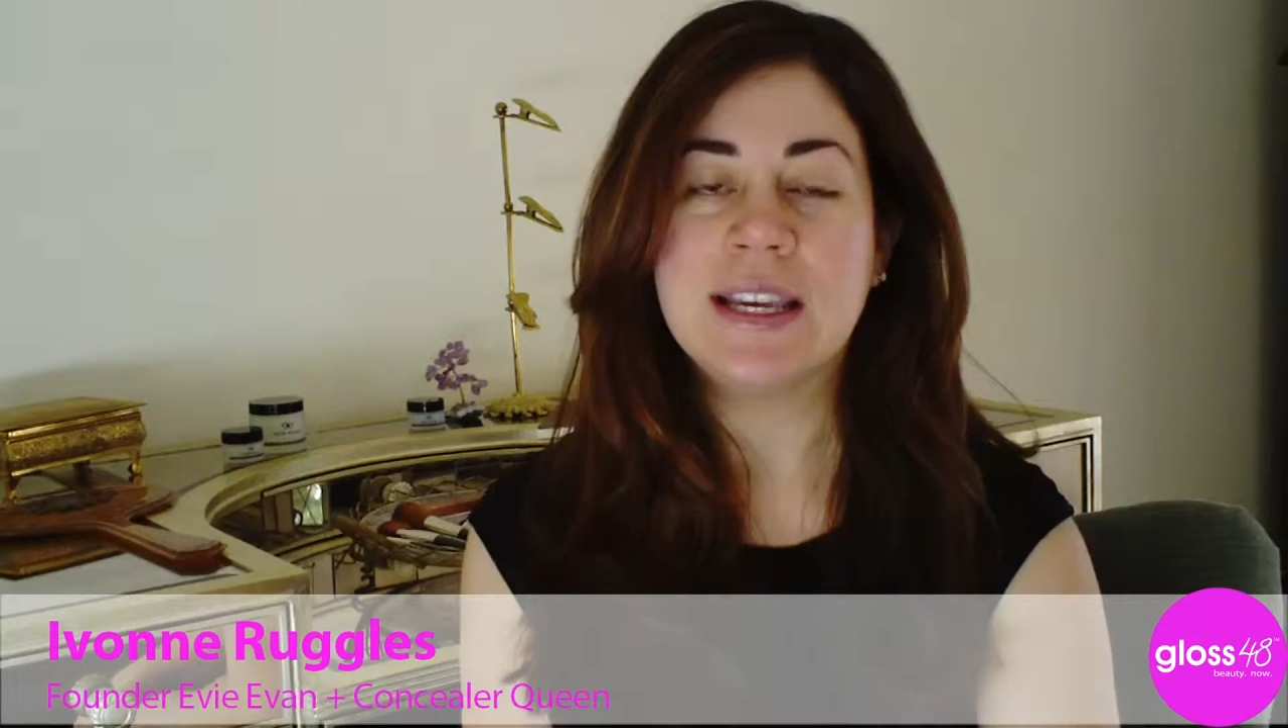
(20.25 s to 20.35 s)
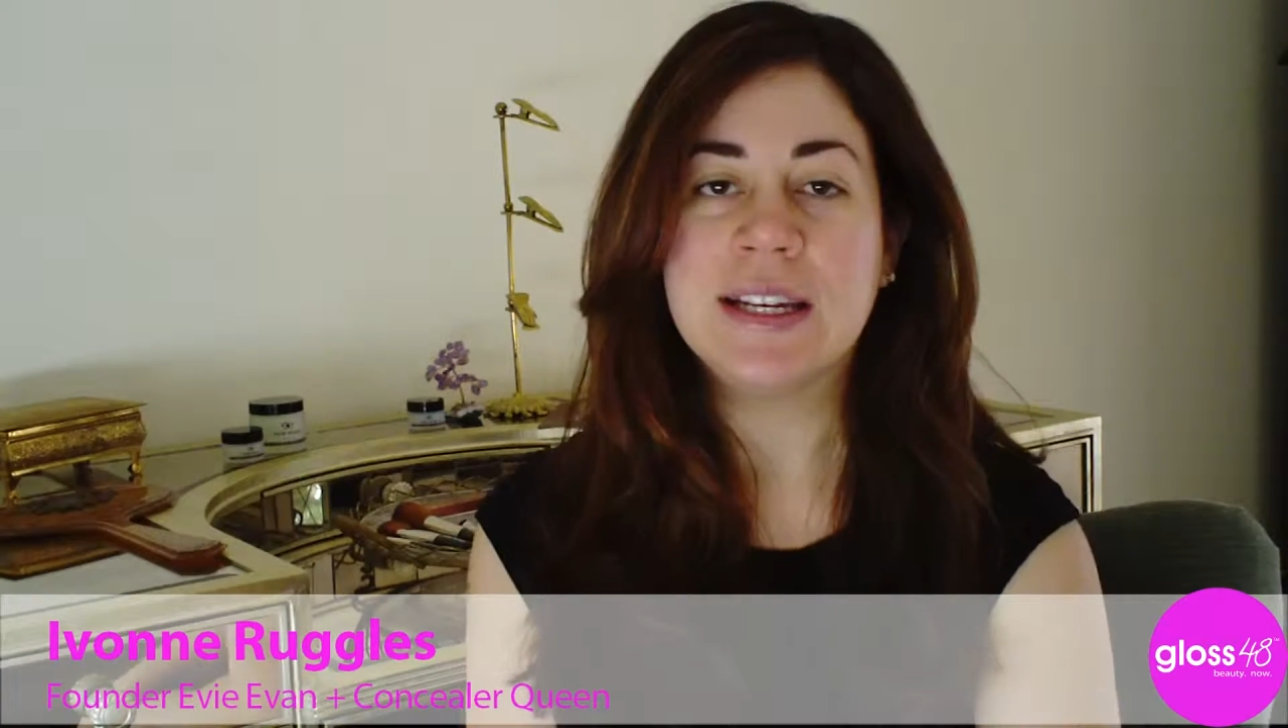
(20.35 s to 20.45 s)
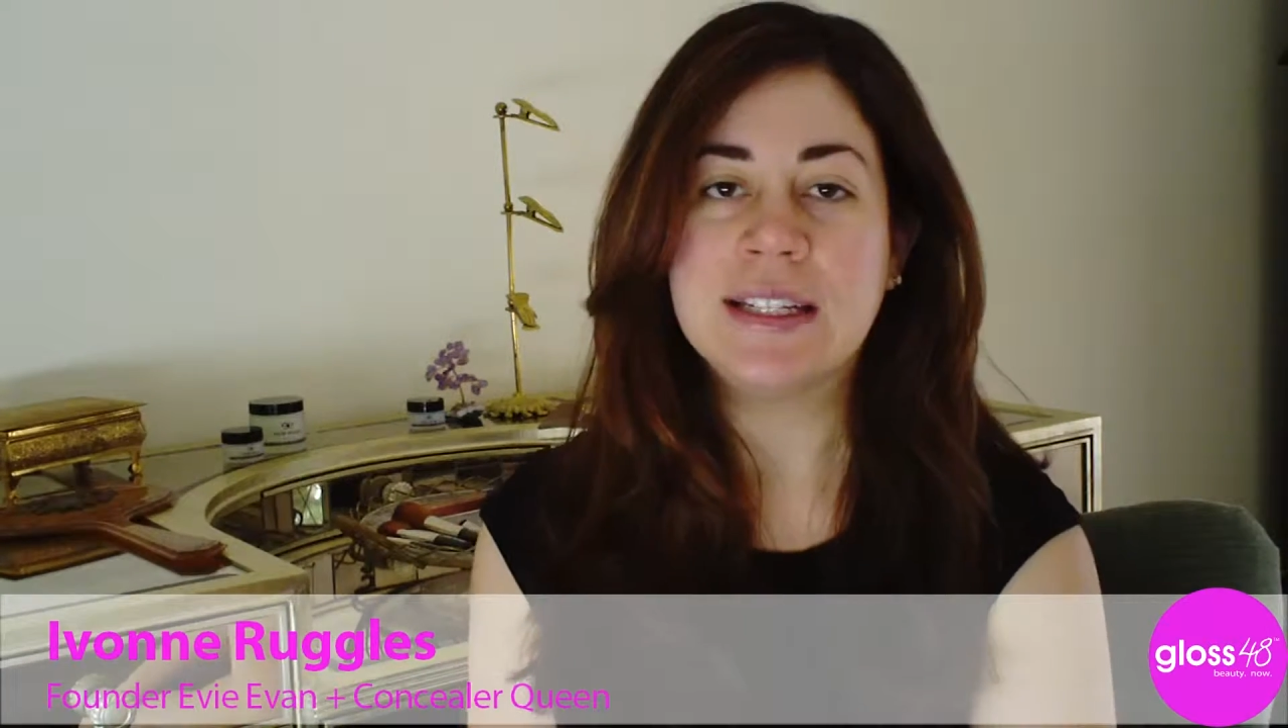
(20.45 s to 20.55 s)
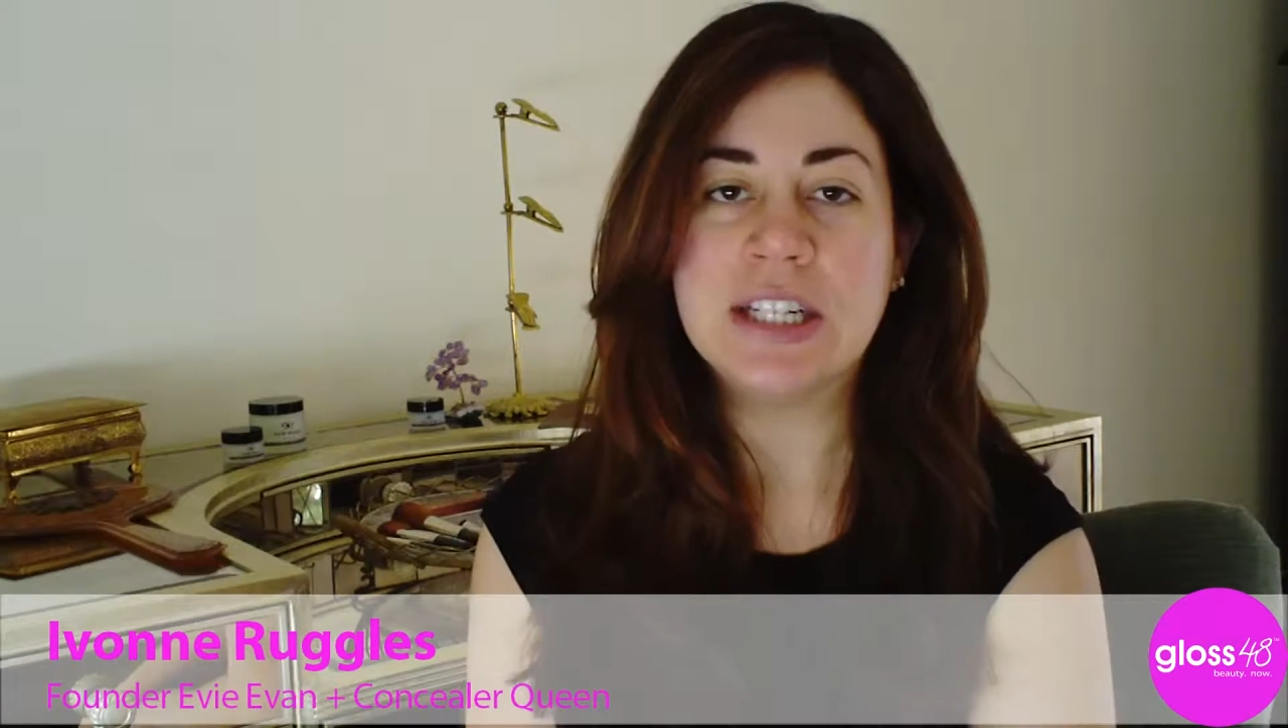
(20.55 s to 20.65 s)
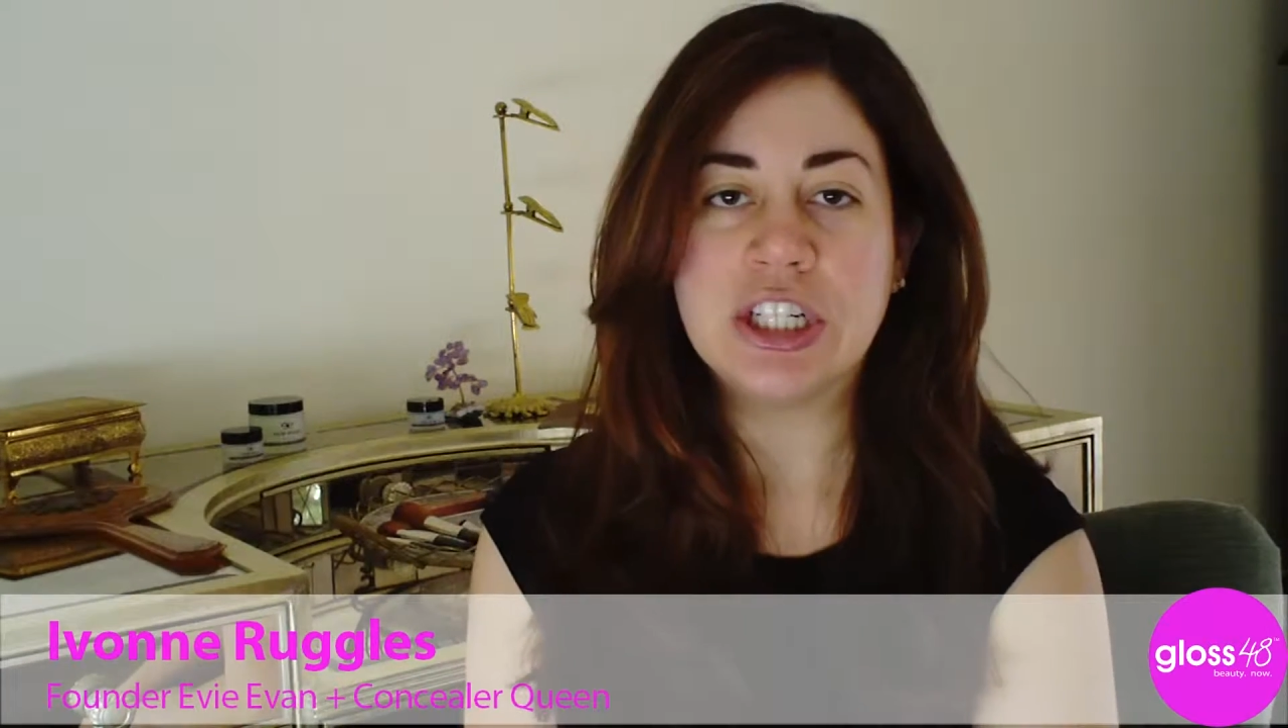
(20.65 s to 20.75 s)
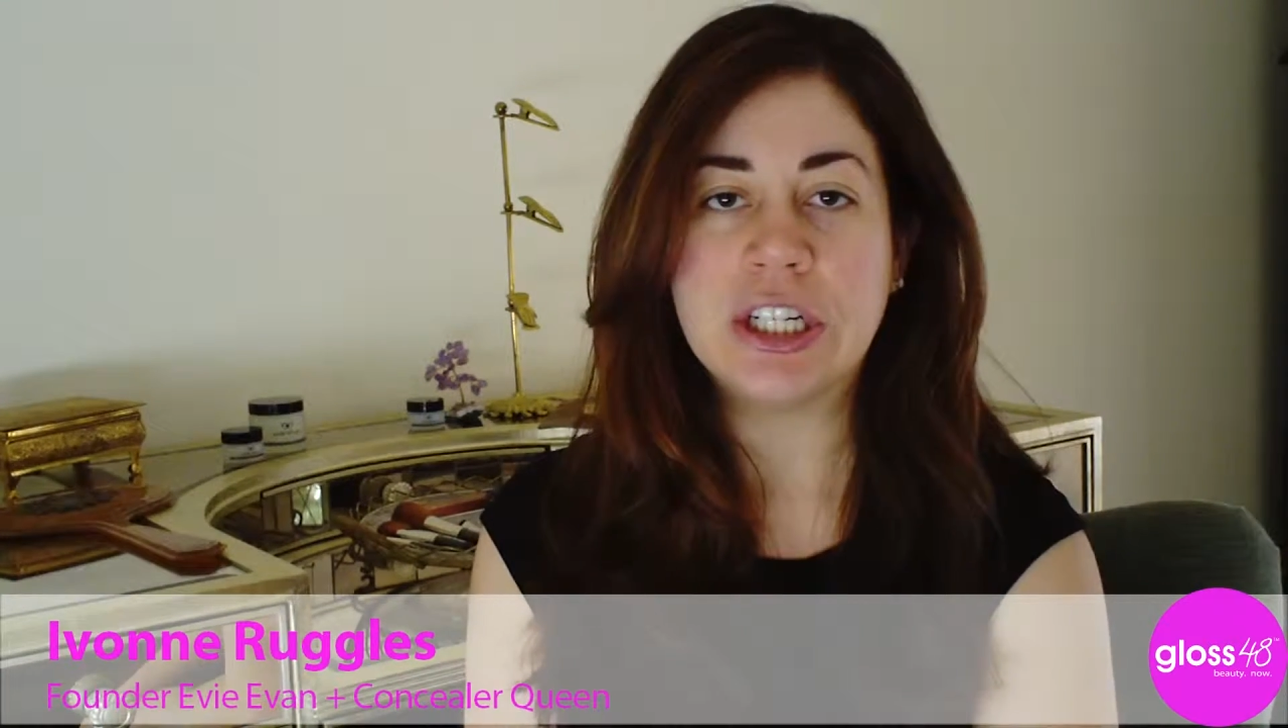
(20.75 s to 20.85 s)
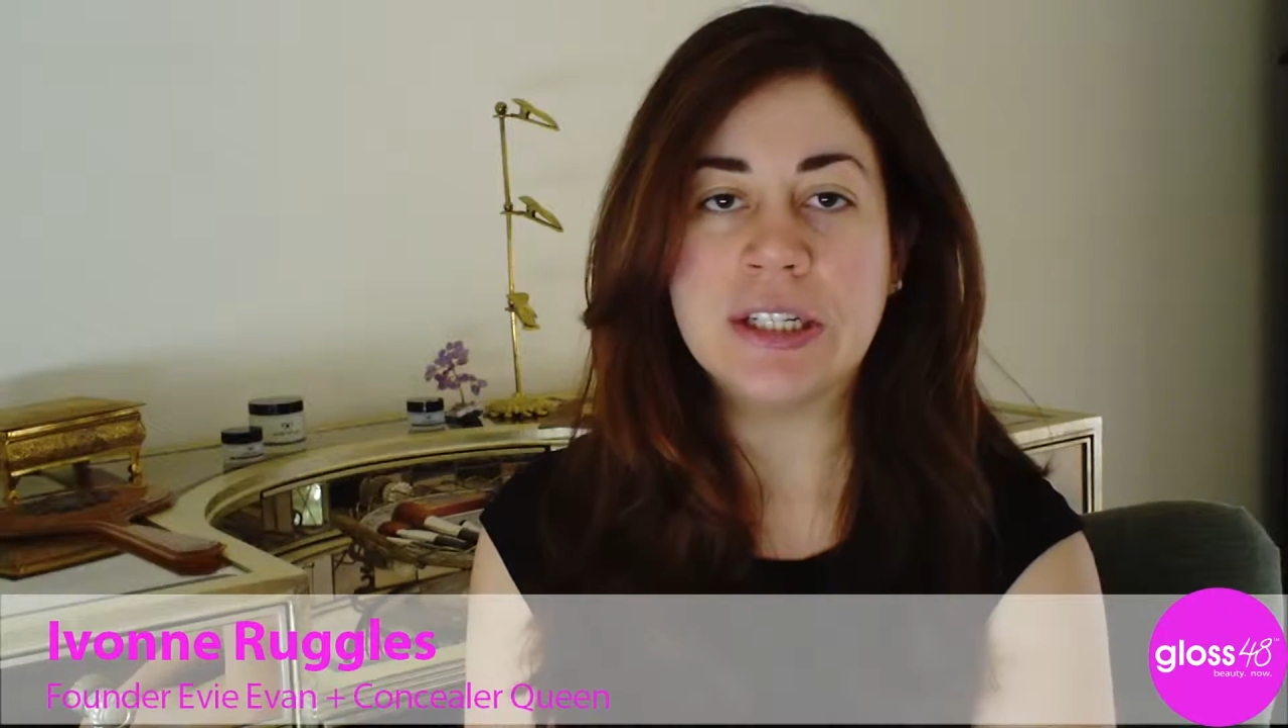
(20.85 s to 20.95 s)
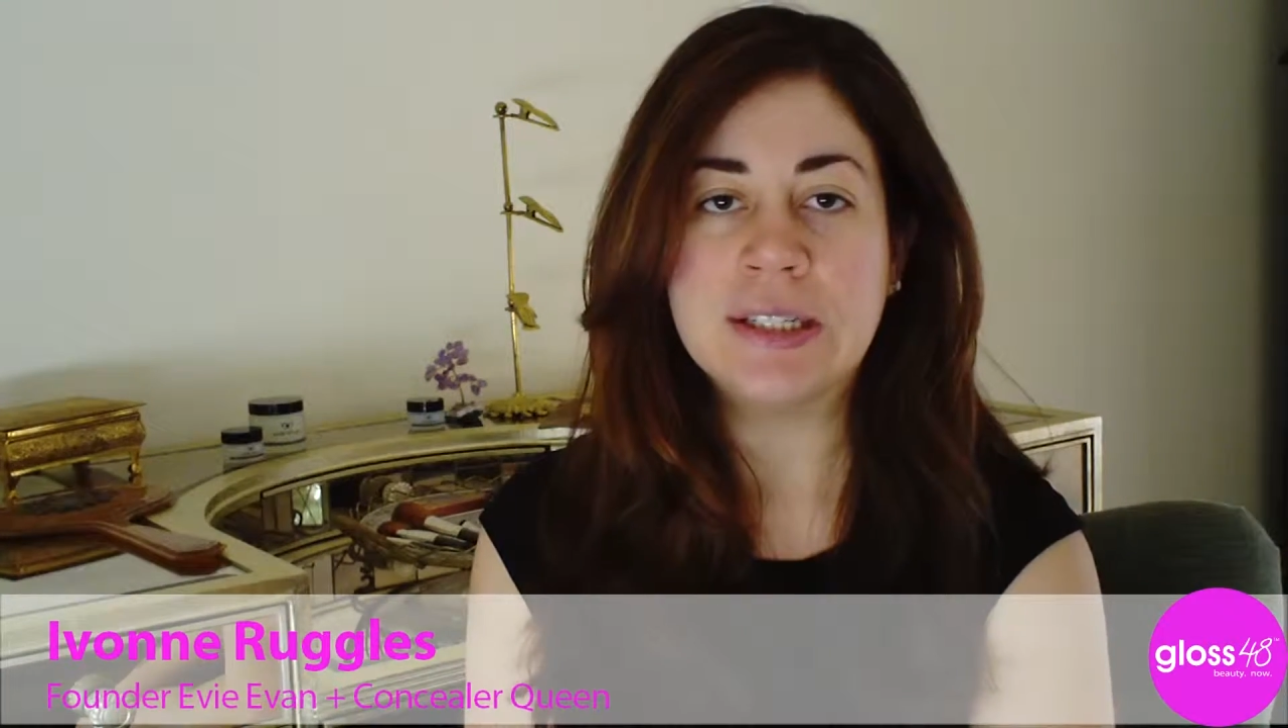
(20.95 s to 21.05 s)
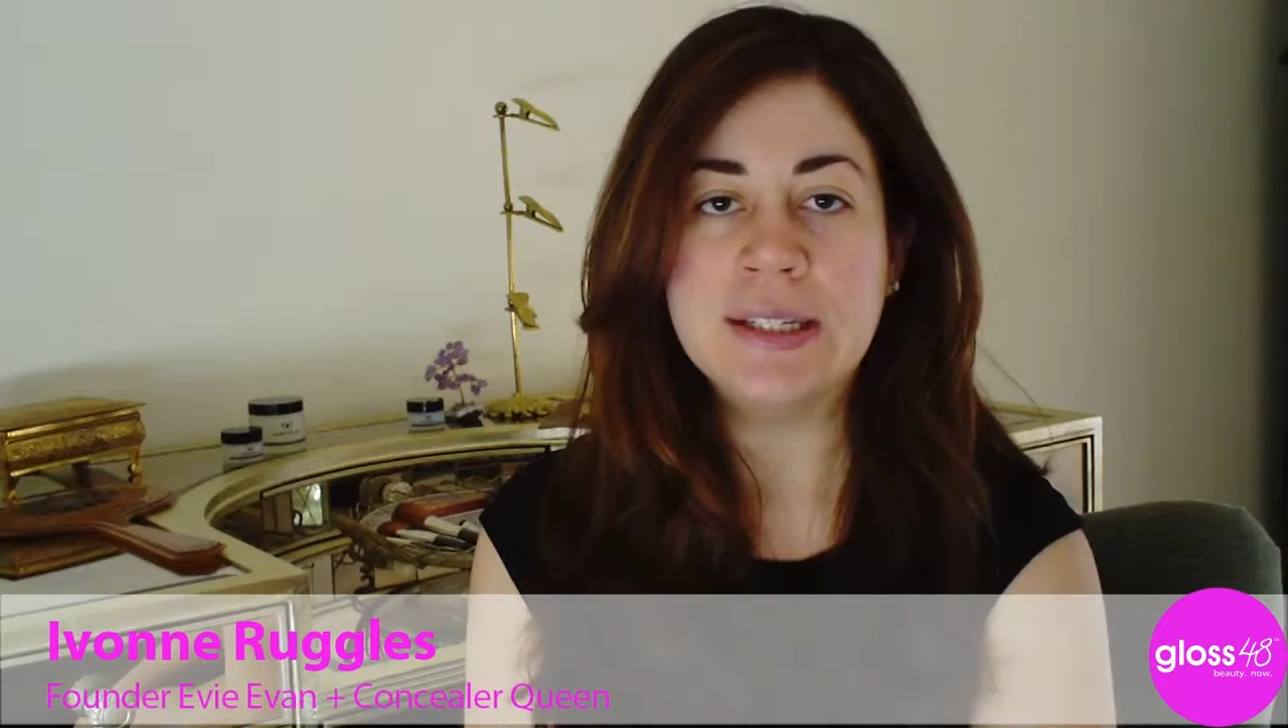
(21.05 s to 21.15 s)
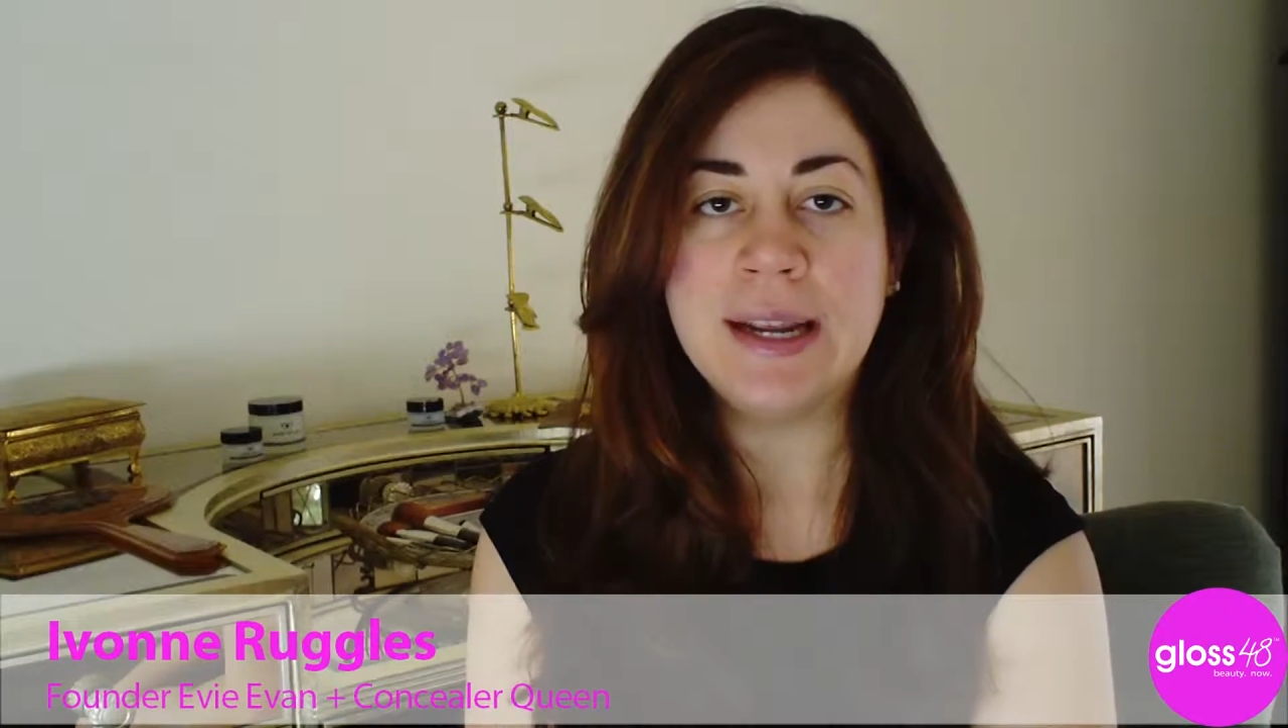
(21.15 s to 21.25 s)
a skin
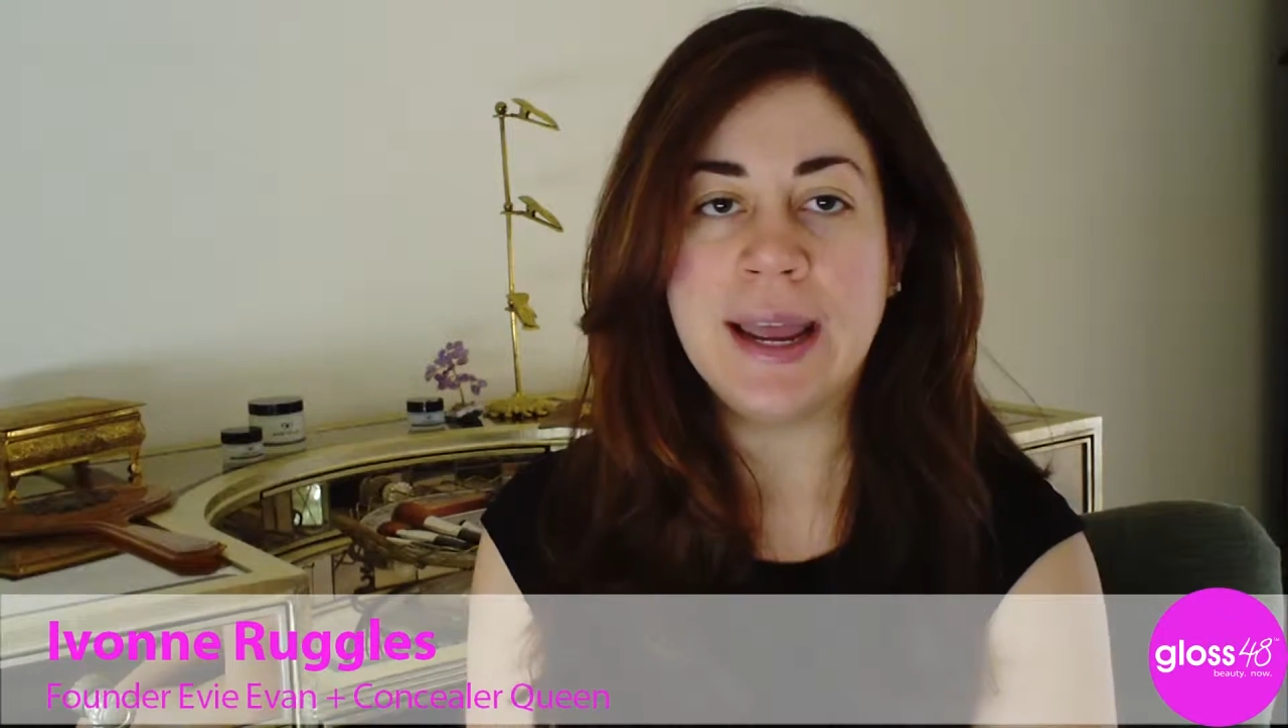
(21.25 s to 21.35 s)
condition,